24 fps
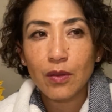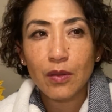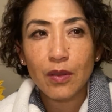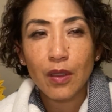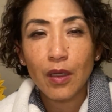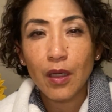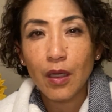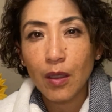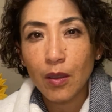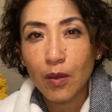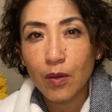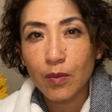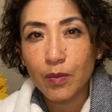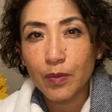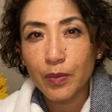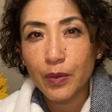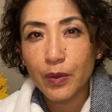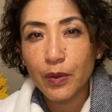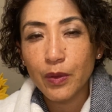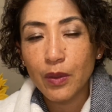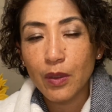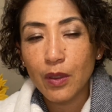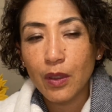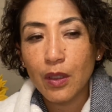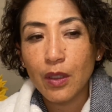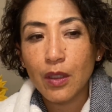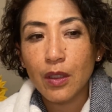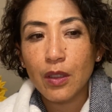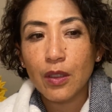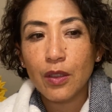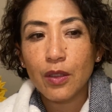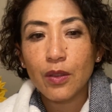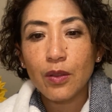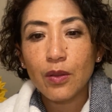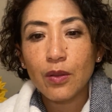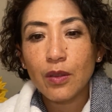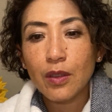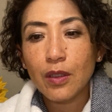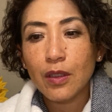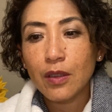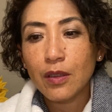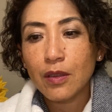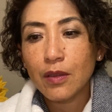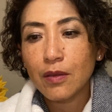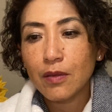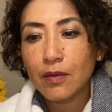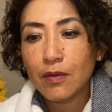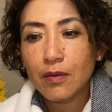help. You
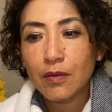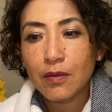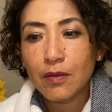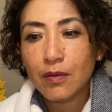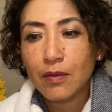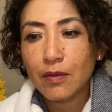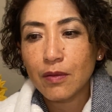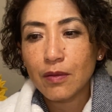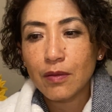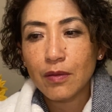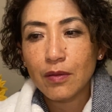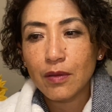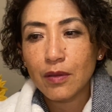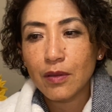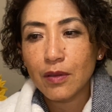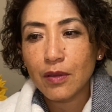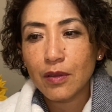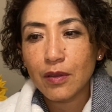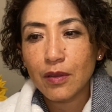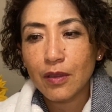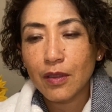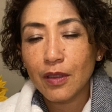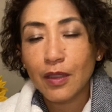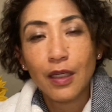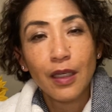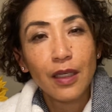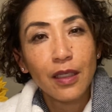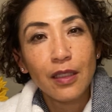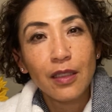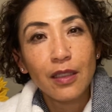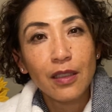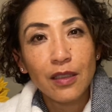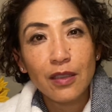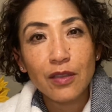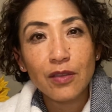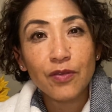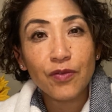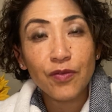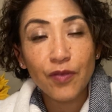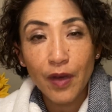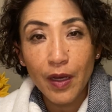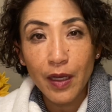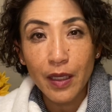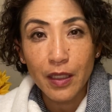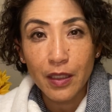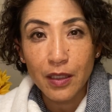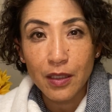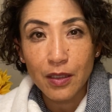can get
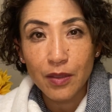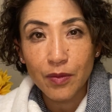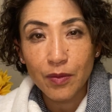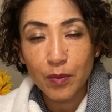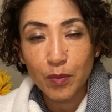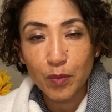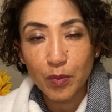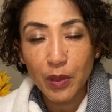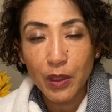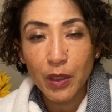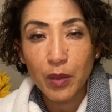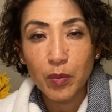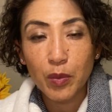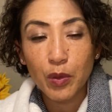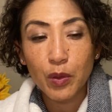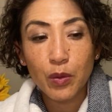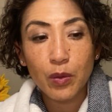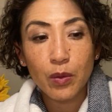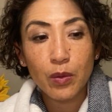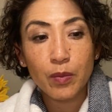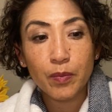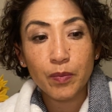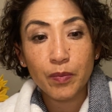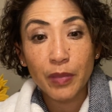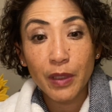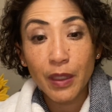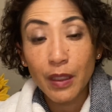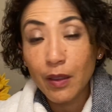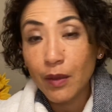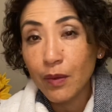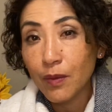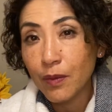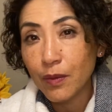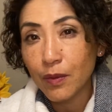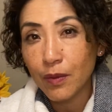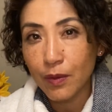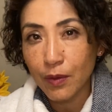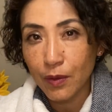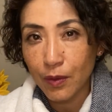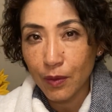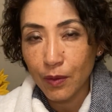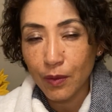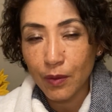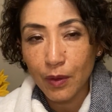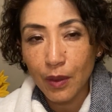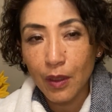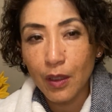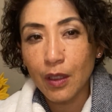advice from people who've been
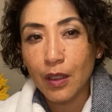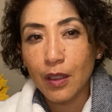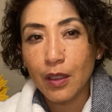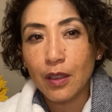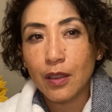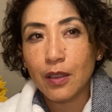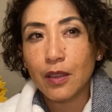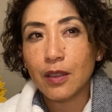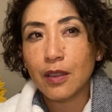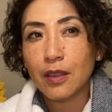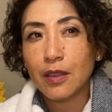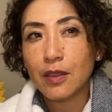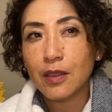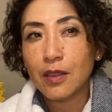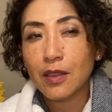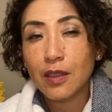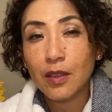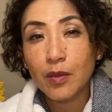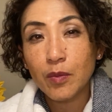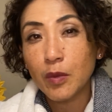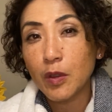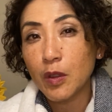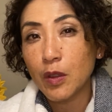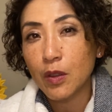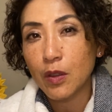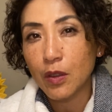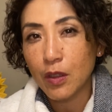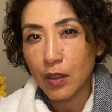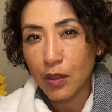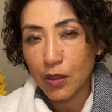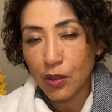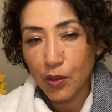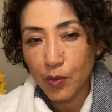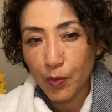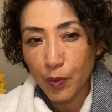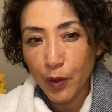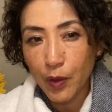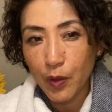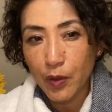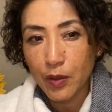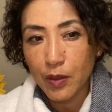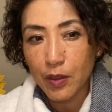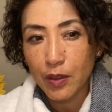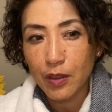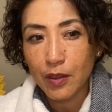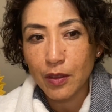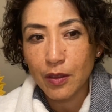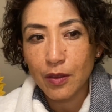through the similar
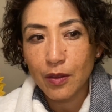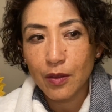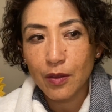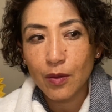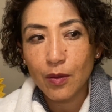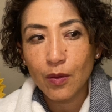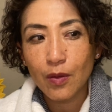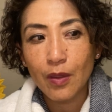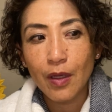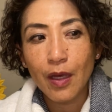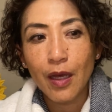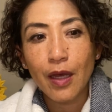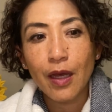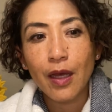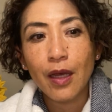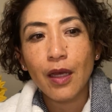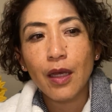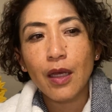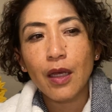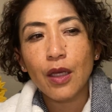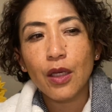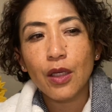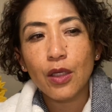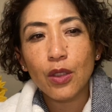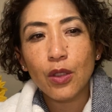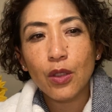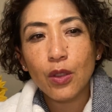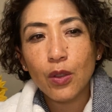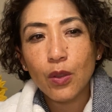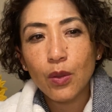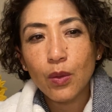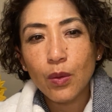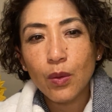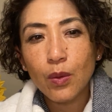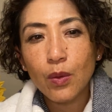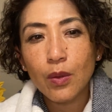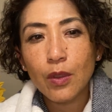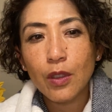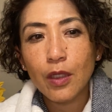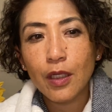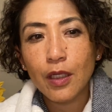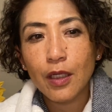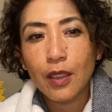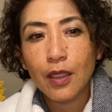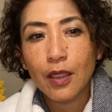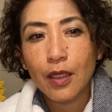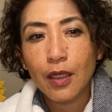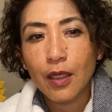experience, so that you
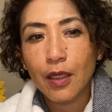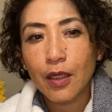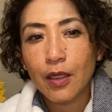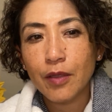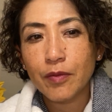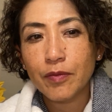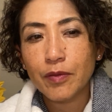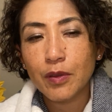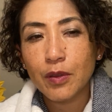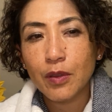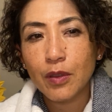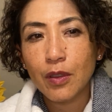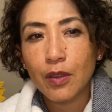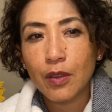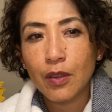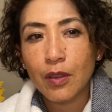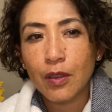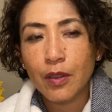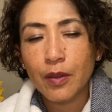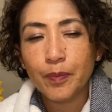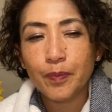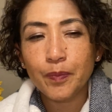kind of have the